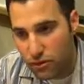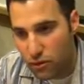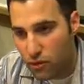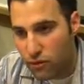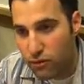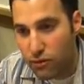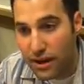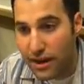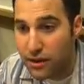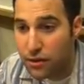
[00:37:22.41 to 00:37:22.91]

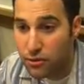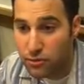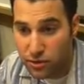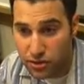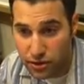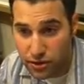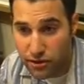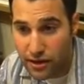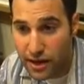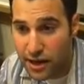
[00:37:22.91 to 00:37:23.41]
overwriting your
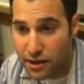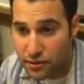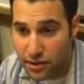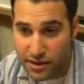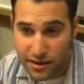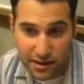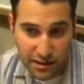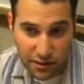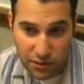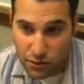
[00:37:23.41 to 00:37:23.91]
return
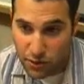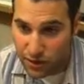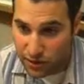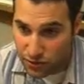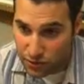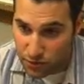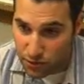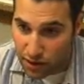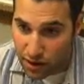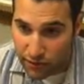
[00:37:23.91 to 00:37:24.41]
address and going
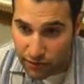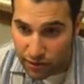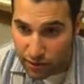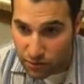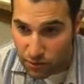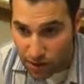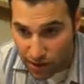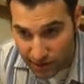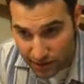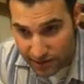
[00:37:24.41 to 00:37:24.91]
to wherever
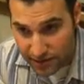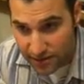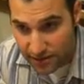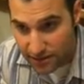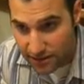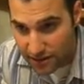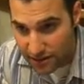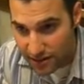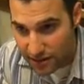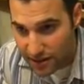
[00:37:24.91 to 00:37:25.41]
it wants
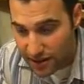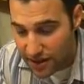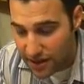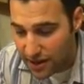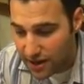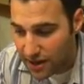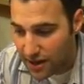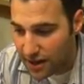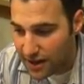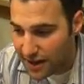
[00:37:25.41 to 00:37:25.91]

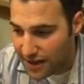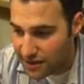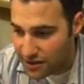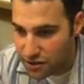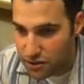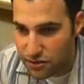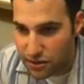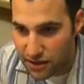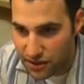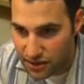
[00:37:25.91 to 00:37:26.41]
and
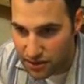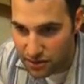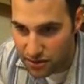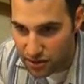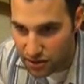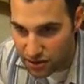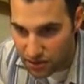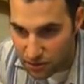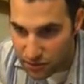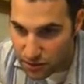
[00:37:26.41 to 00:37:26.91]
executing
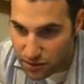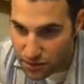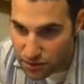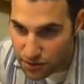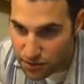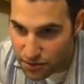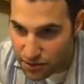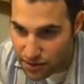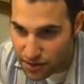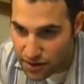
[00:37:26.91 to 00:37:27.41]
custom
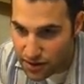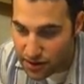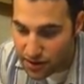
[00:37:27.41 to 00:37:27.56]
code,